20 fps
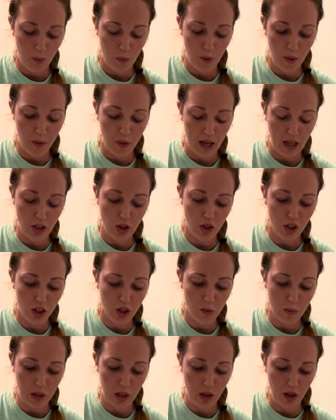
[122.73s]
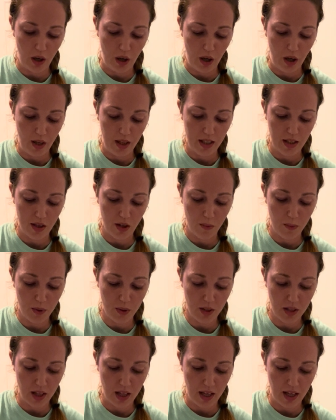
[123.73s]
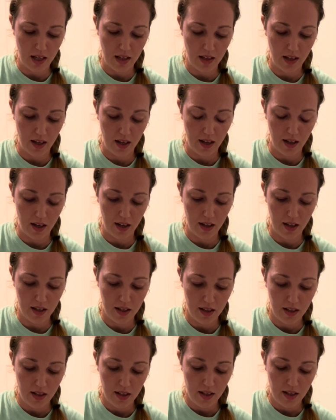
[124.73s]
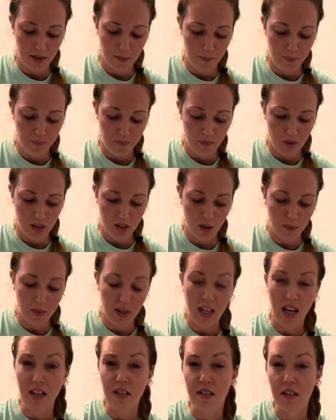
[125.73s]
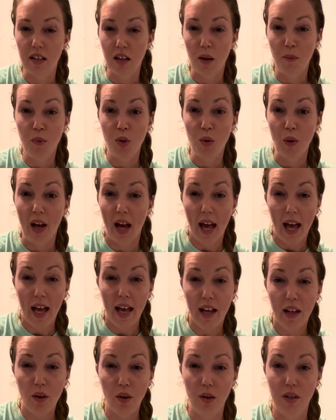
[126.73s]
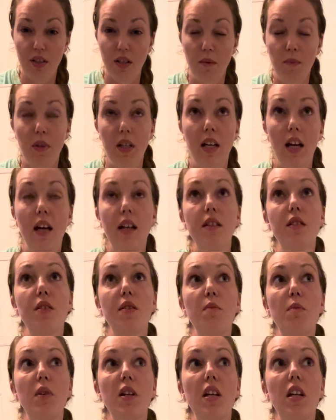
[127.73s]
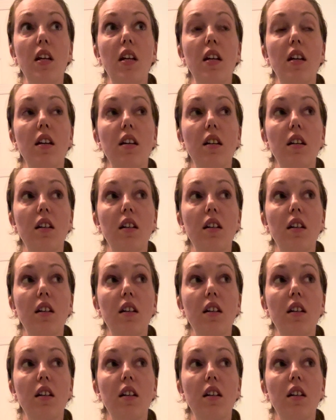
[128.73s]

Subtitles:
with that Judgment card, it's almost like something has to come to a head, or something has to be